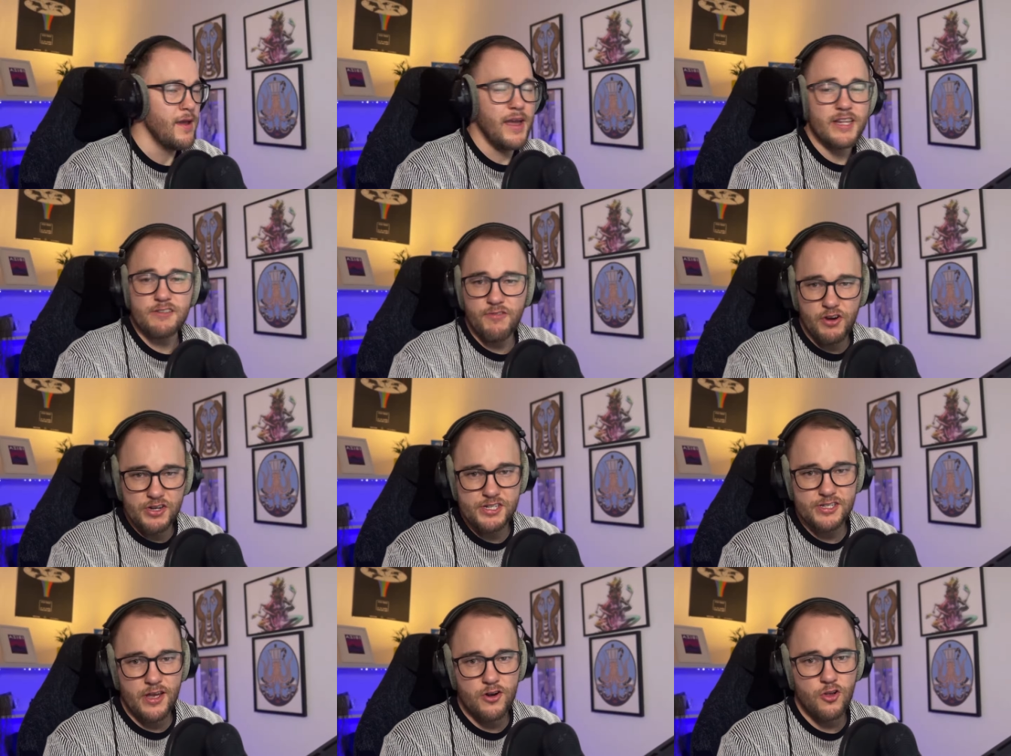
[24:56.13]
It's very
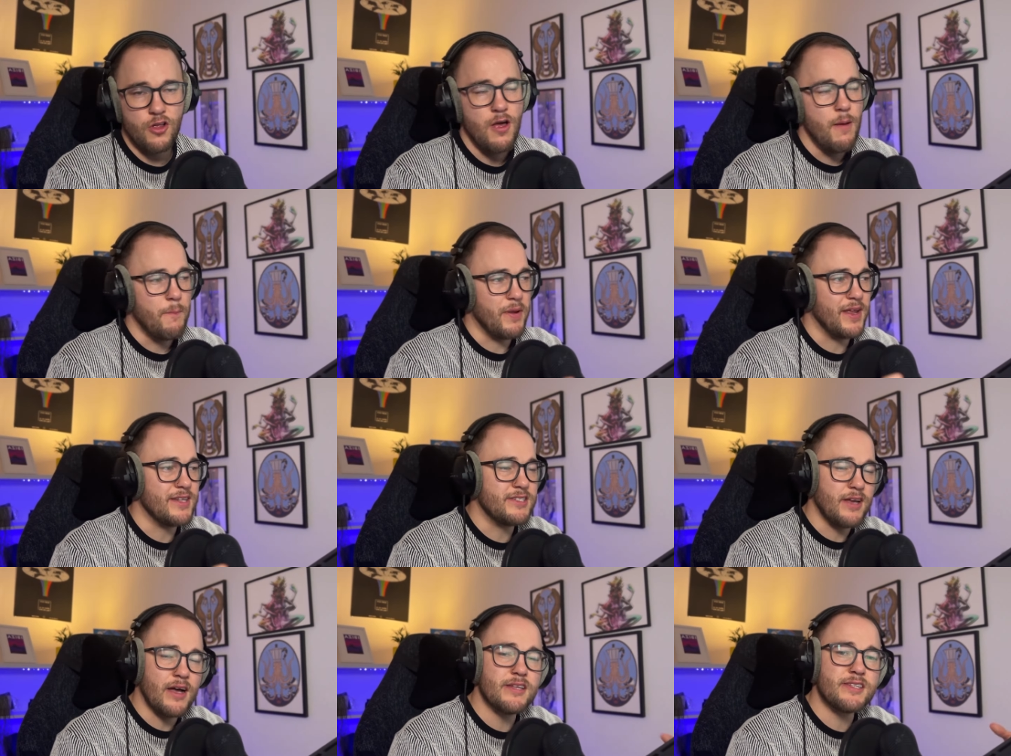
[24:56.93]
subtle, but it
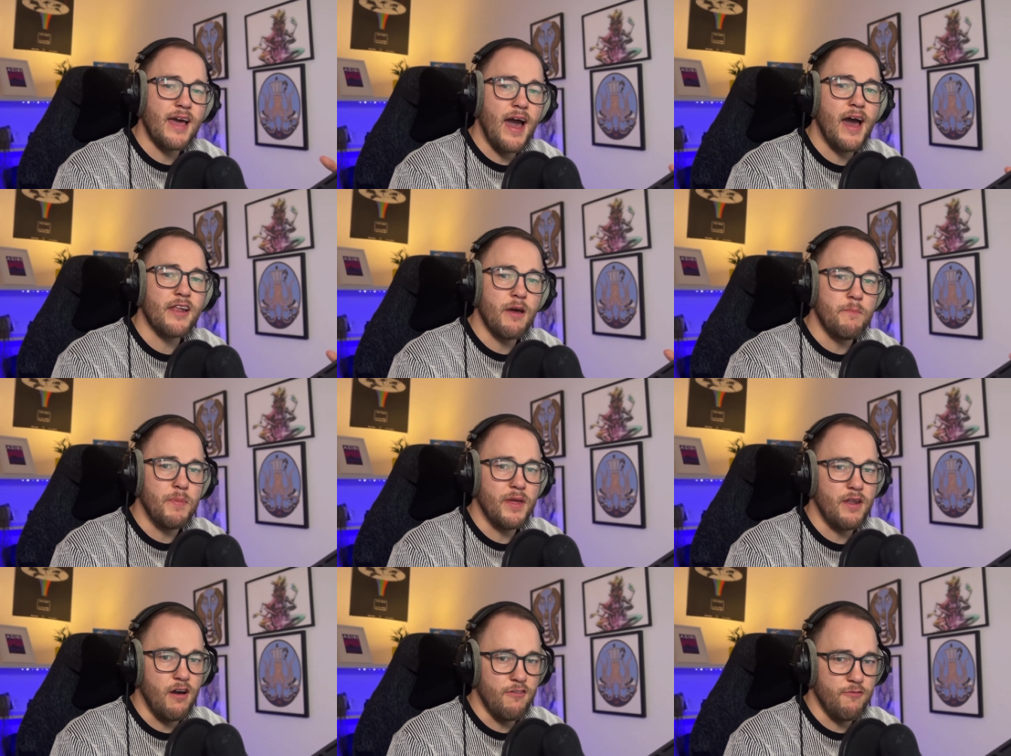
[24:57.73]
does add a
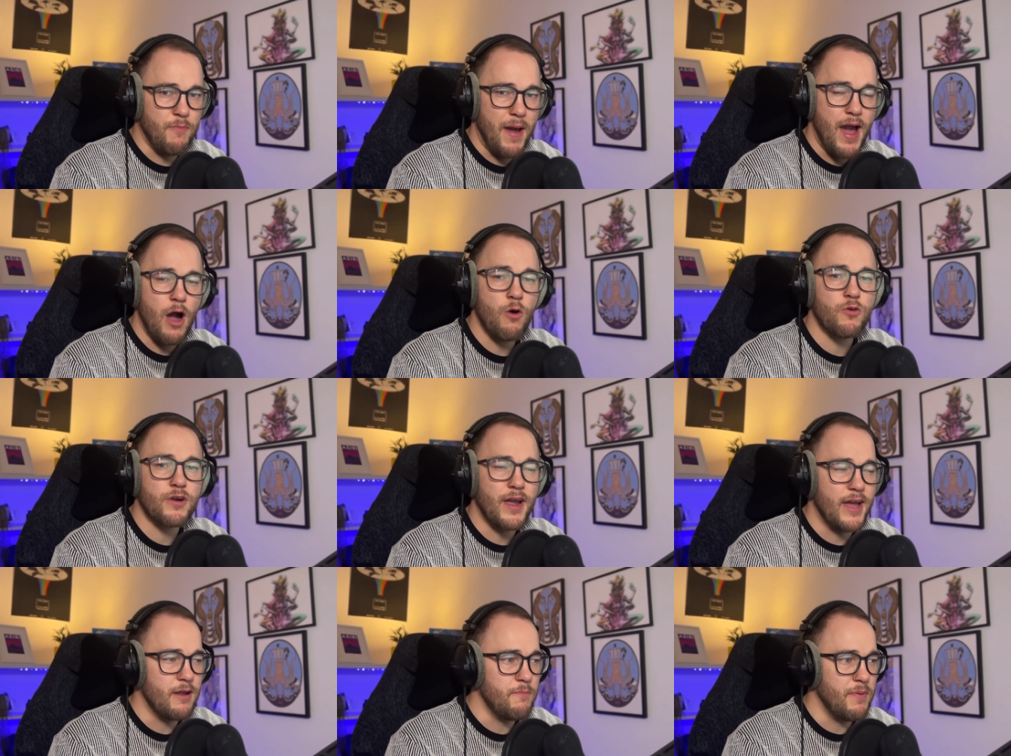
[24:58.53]
bit of power
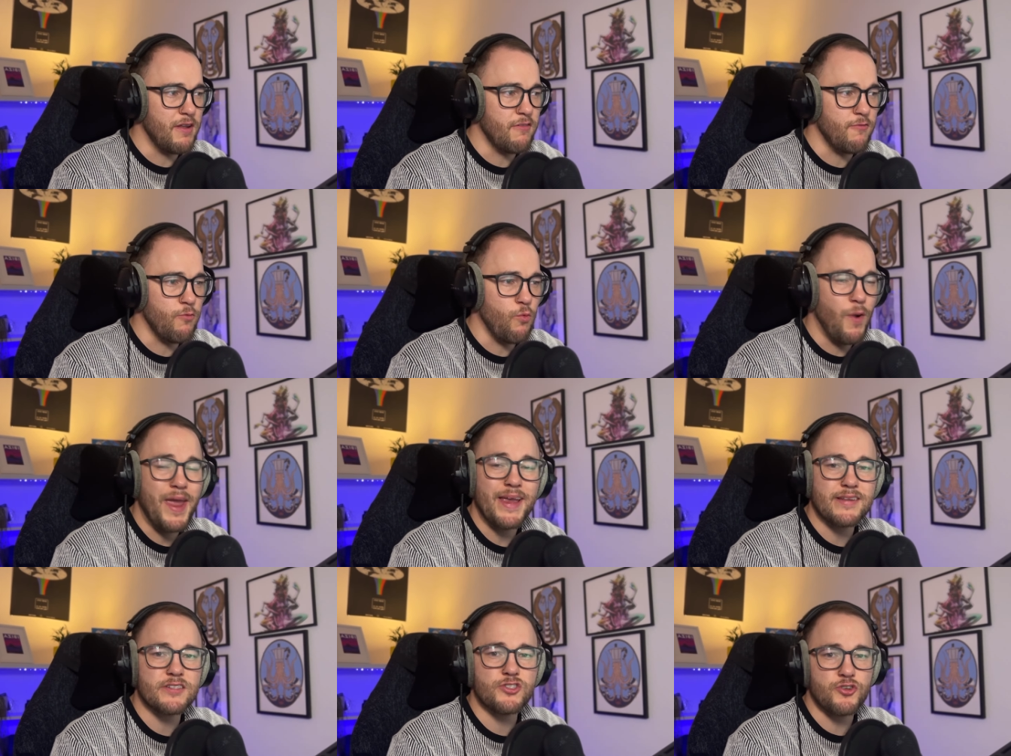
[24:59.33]
and a bit of
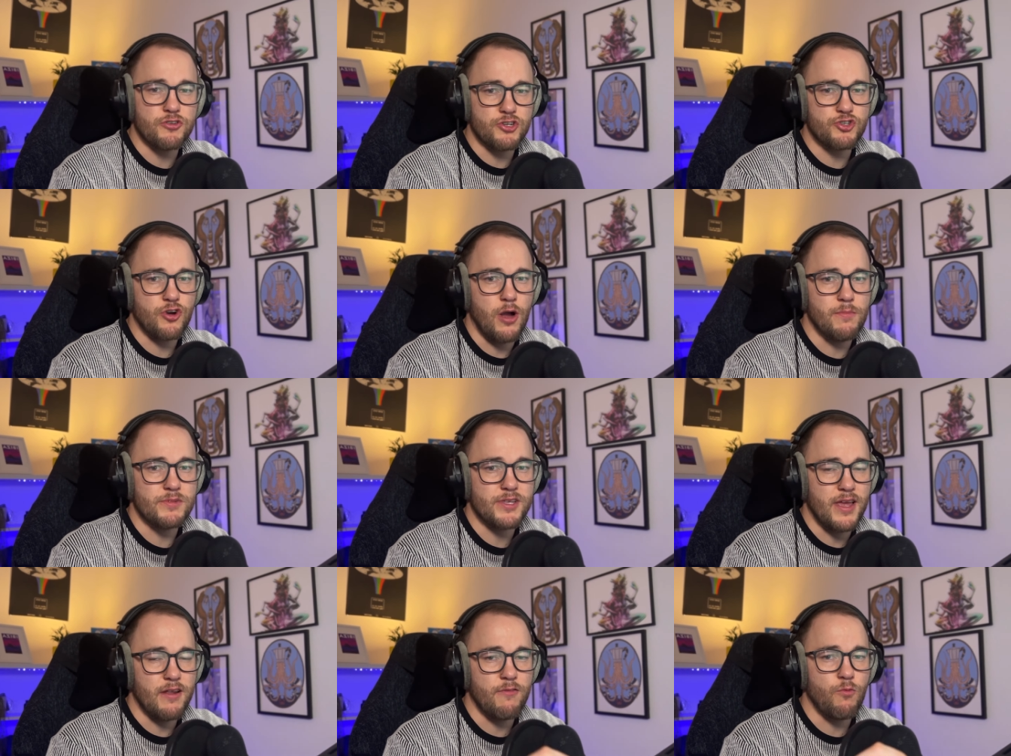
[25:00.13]
weight to your drums
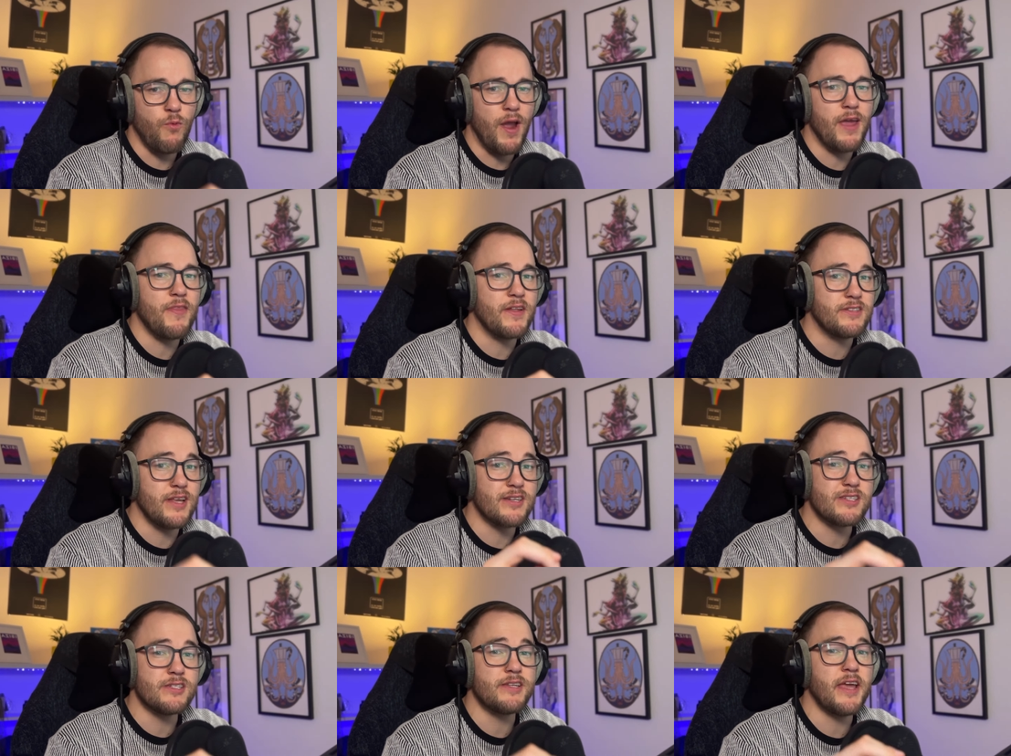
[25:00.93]
in a way that
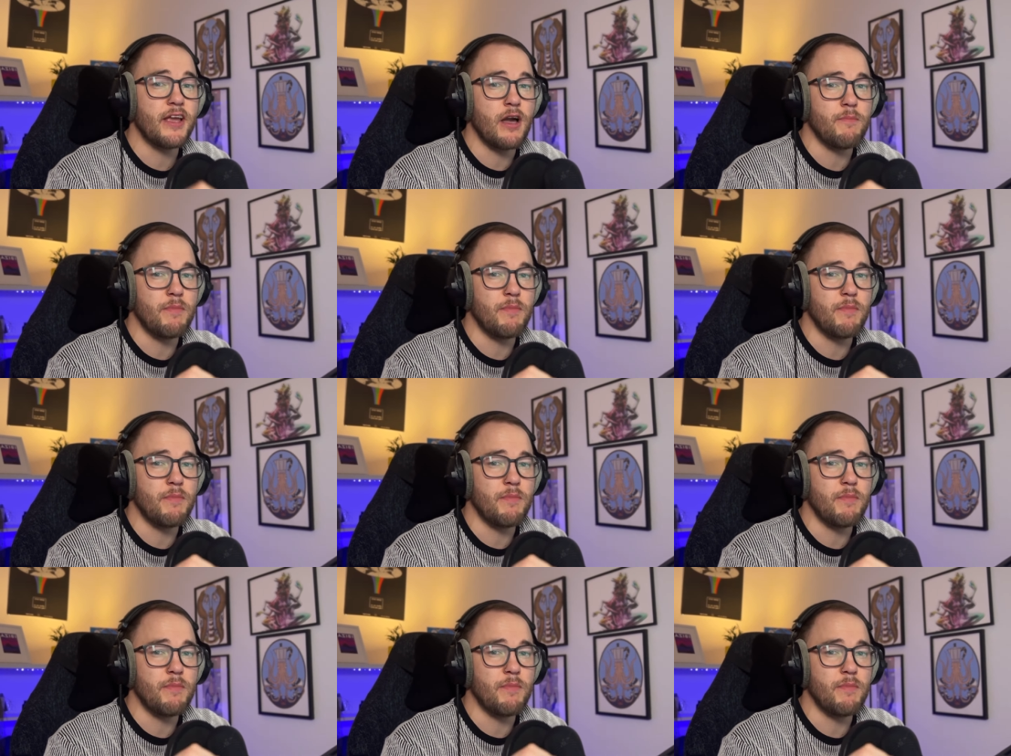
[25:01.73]
doesn't take up